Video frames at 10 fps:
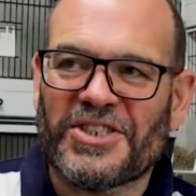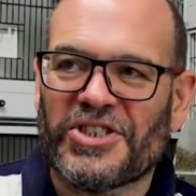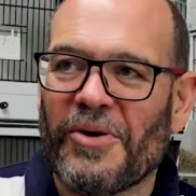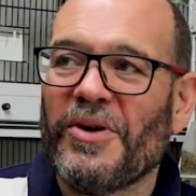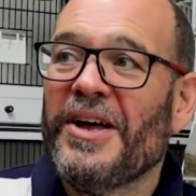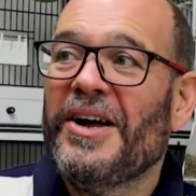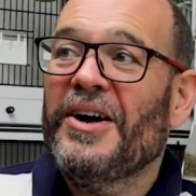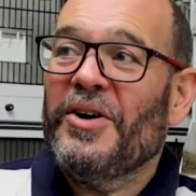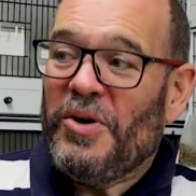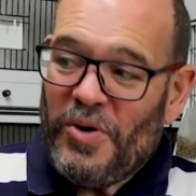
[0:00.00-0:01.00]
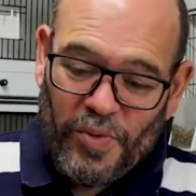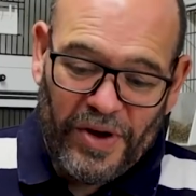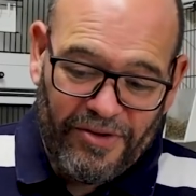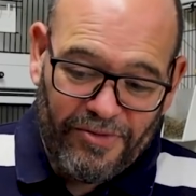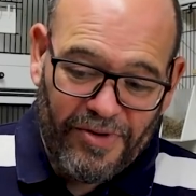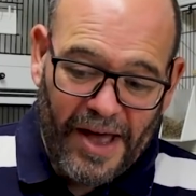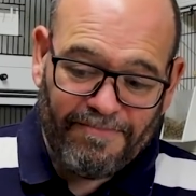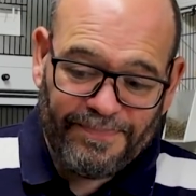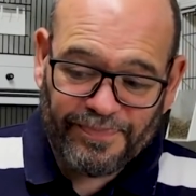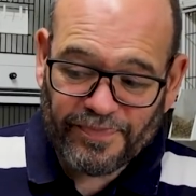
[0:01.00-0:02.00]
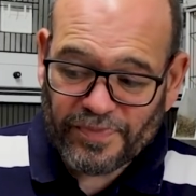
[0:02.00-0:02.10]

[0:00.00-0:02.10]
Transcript: So we're um,